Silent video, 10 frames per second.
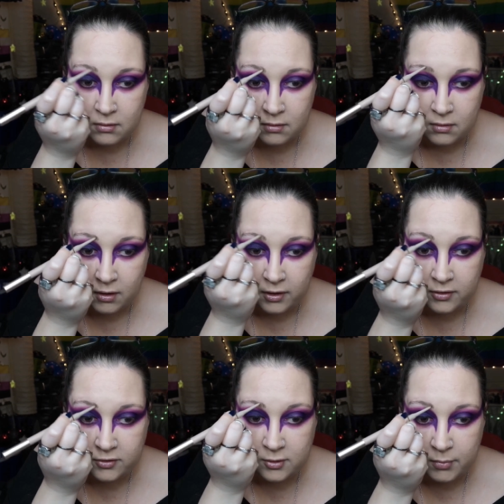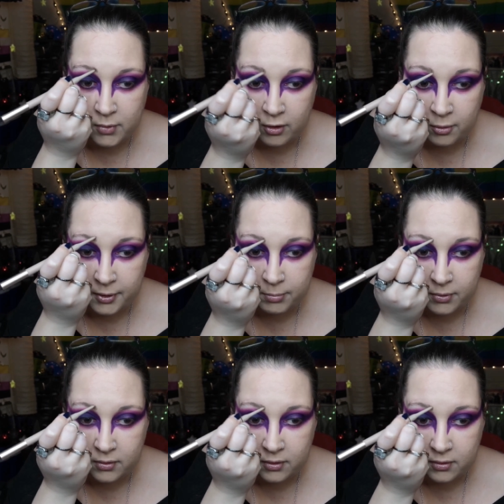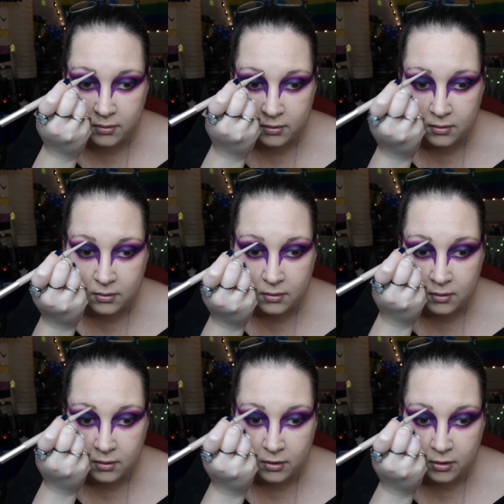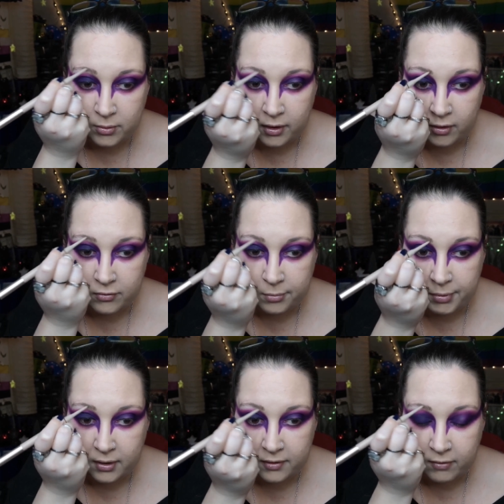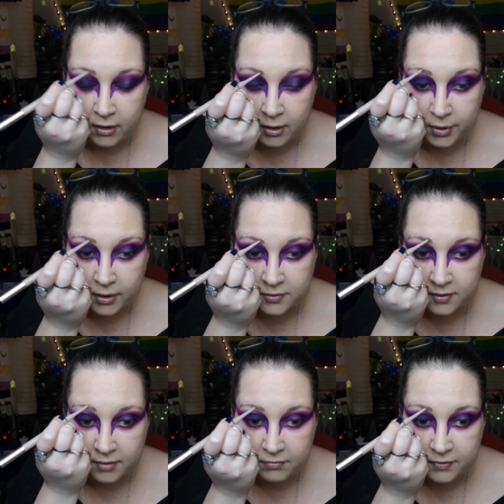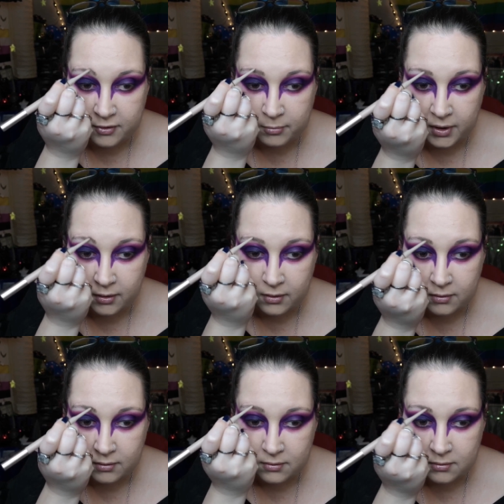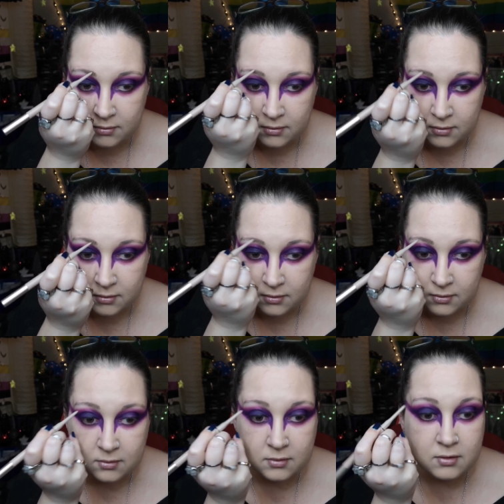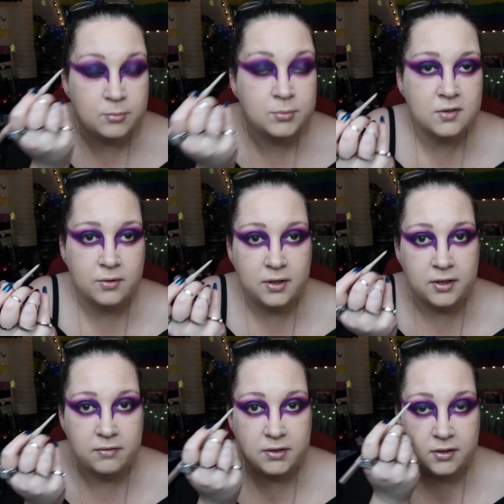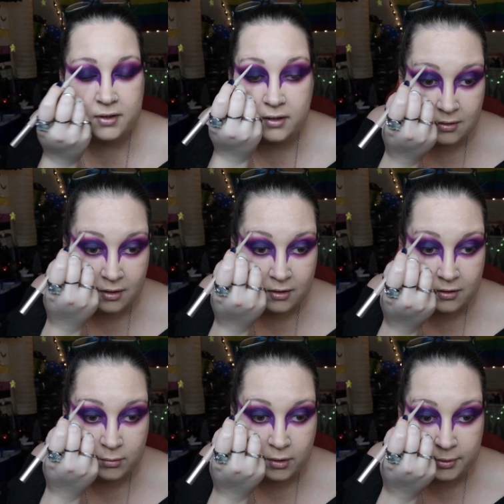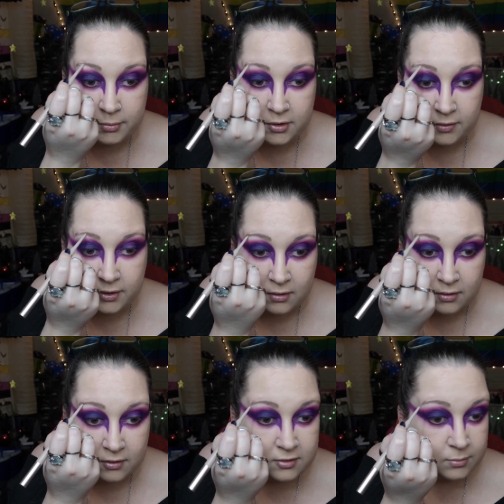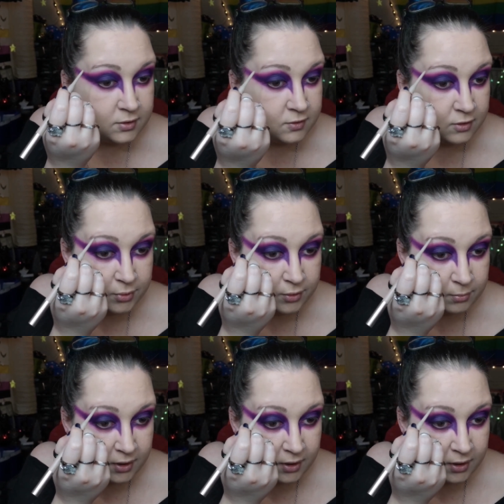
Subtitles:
I used to mock people who would overpluck their eyebrows and then fill them in. I'm sorry I ever did that. I know why people do it now, because it means you can put them back